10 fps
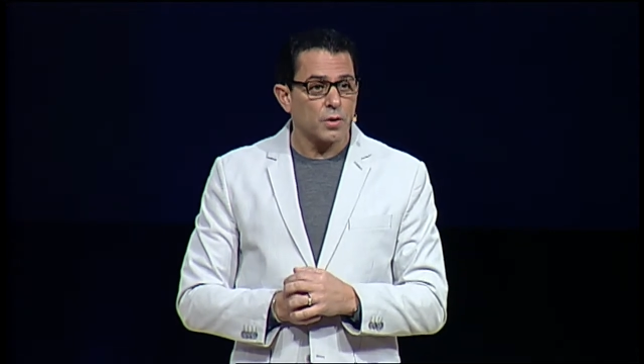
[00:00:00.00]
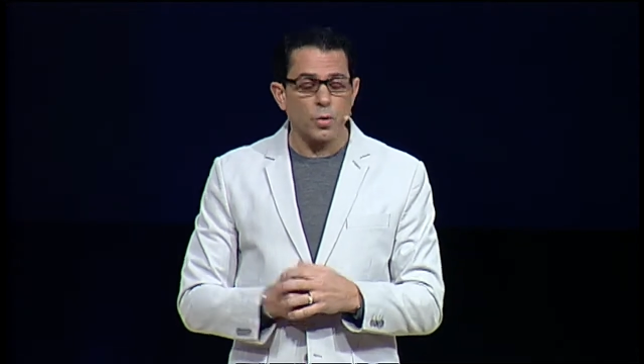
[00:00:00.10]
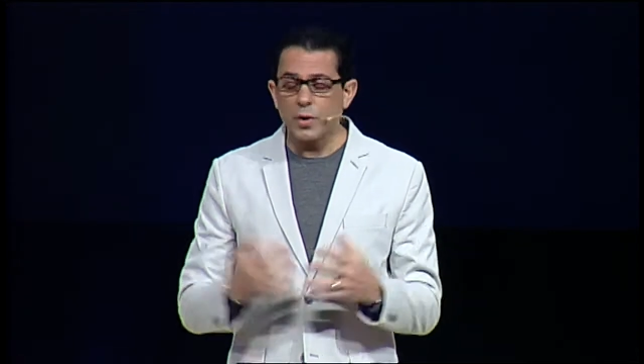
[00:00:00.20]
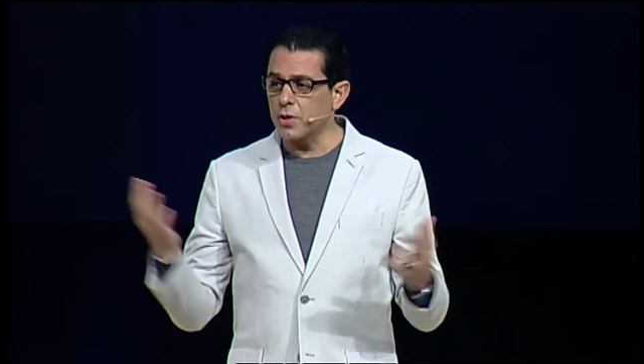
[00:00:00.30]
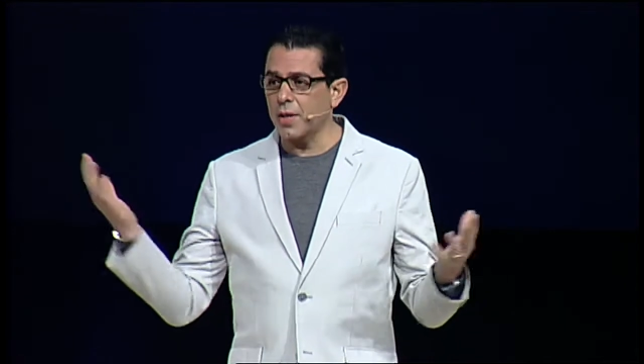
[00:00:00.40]

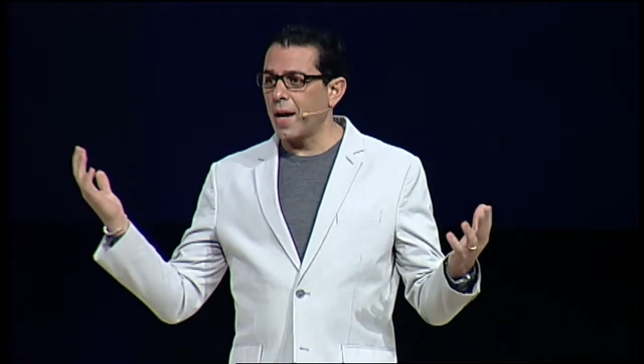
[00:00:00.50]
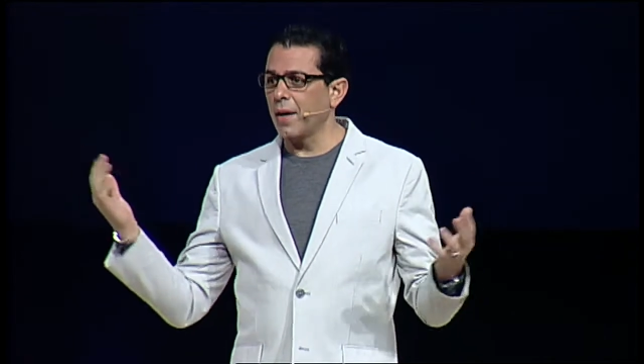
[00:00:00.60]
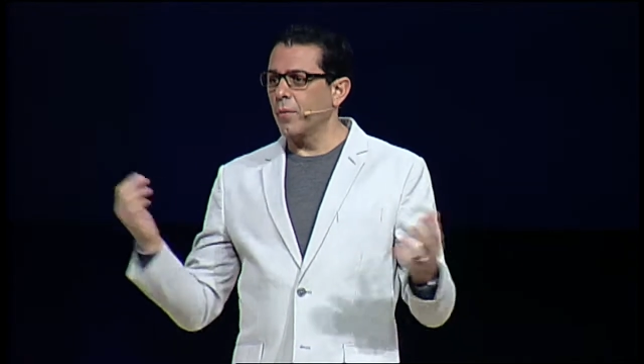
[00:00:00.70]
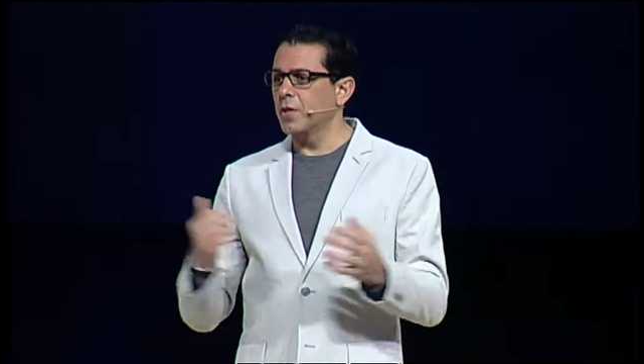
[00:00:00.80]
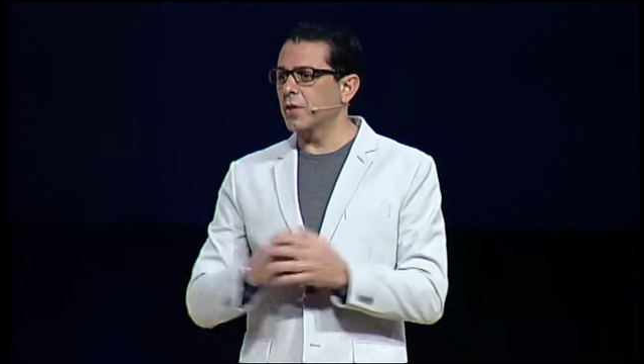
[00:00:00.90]
So we just
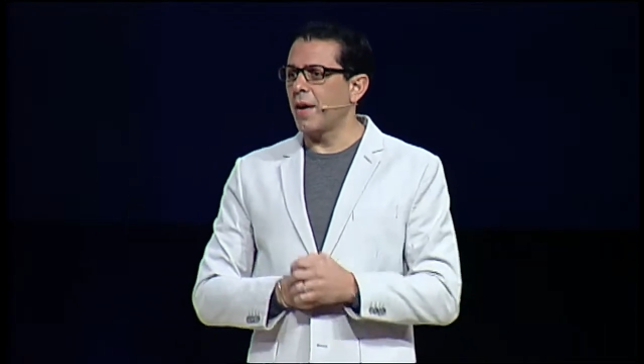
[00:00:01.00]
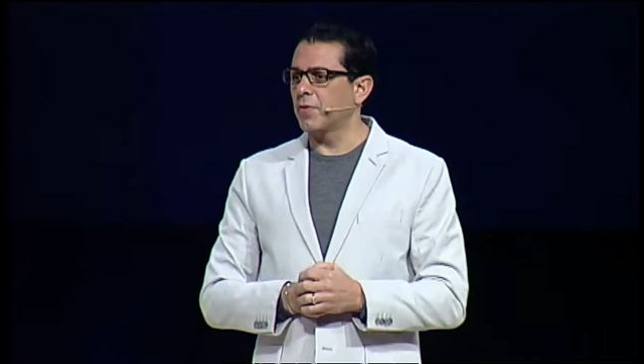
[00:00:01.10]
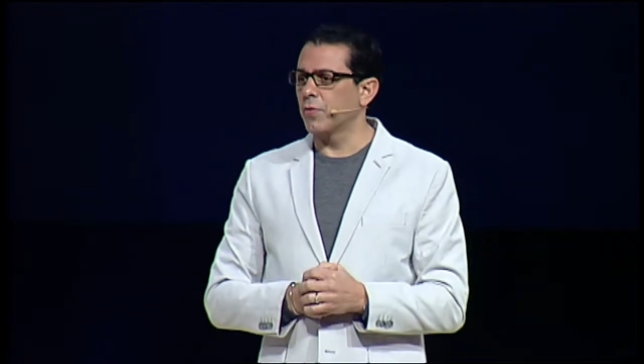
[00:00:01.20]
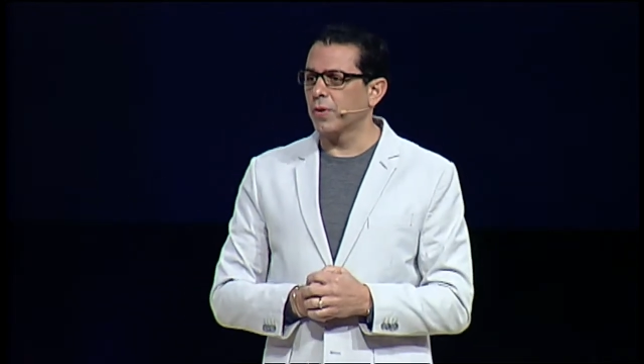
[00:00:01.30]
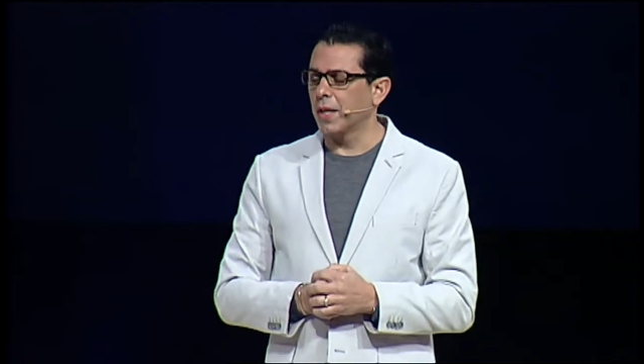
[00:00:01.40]
got to we just have
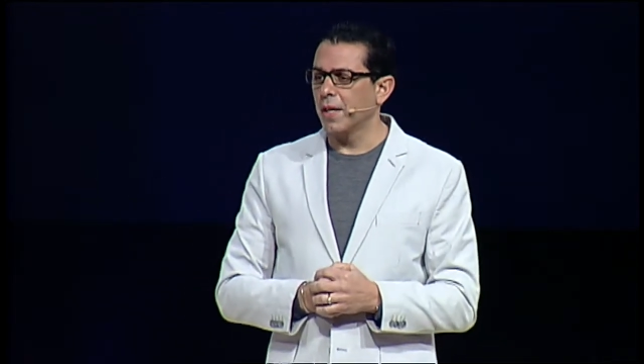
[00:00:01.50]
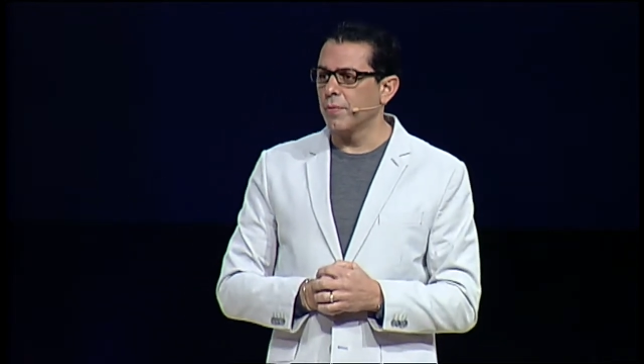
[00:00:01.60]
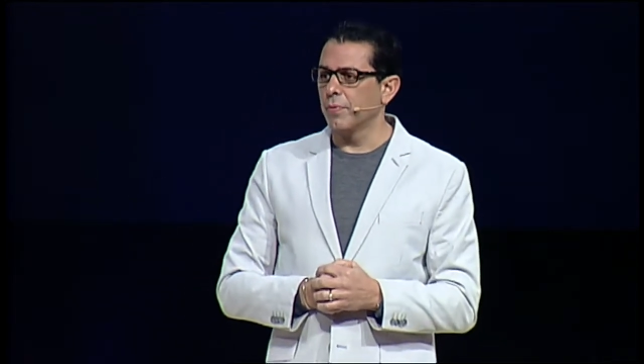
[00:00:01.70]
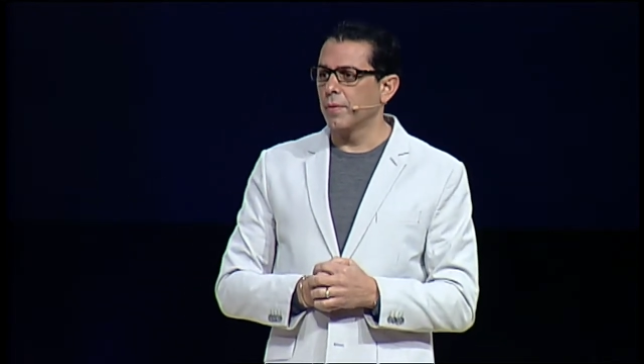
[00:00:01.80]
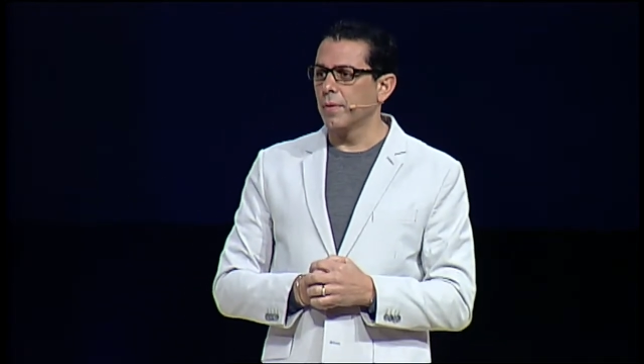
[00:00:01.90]
to
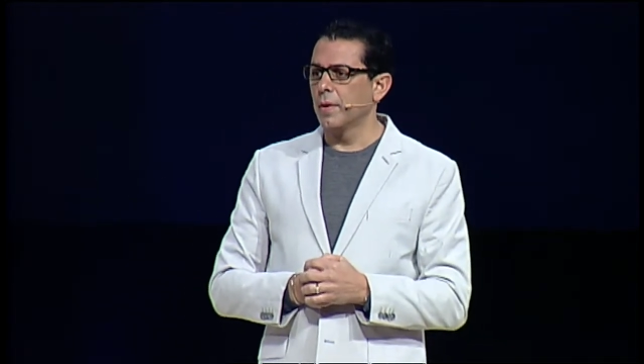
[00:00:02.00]
forgive.